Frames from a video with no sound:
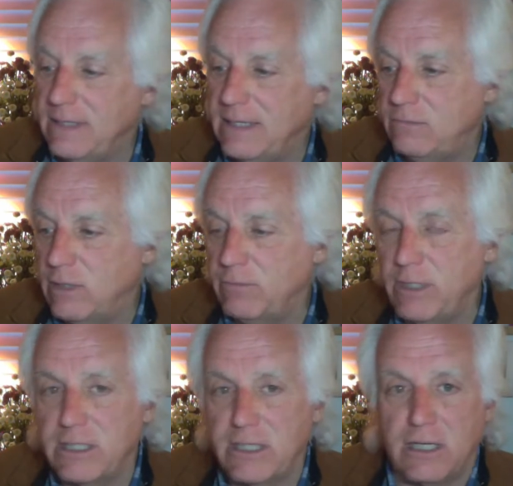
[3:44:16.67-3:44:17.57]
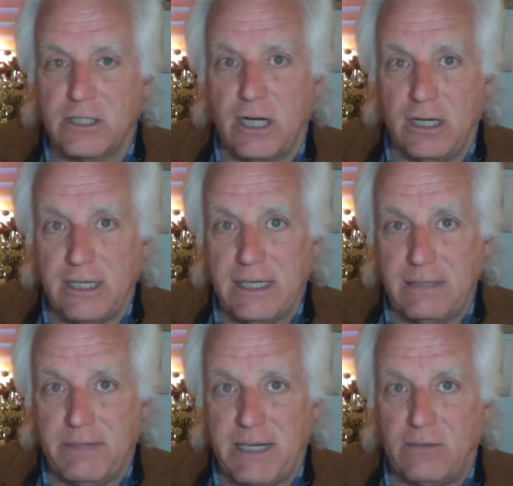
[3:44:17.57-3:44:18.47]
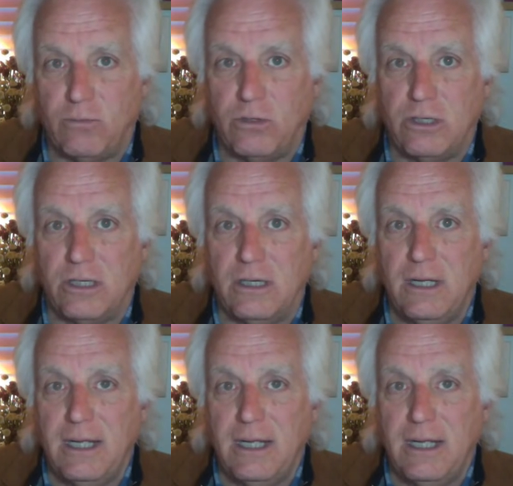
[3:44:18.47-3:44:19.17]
When we start talking about war,